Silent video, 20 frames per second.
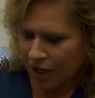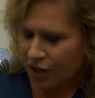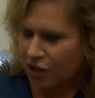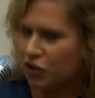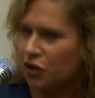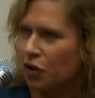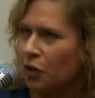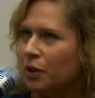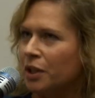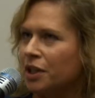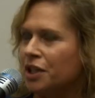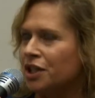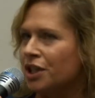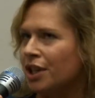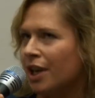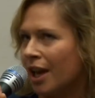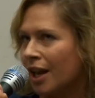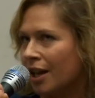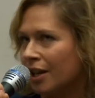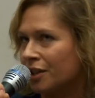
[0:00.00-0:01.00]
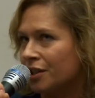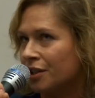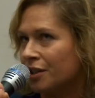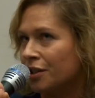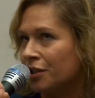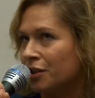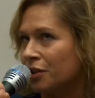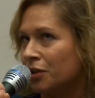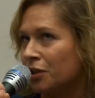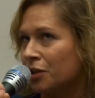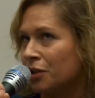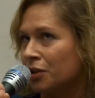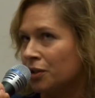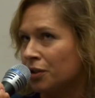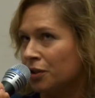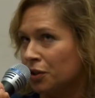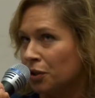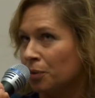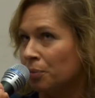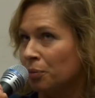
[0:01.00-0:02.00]
So the challenge
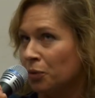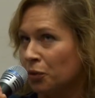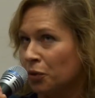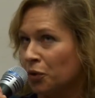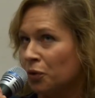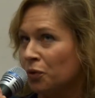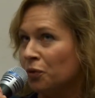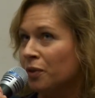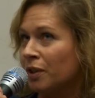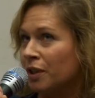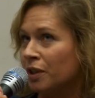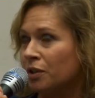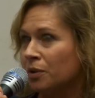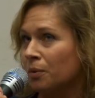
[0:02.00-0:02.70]
to moving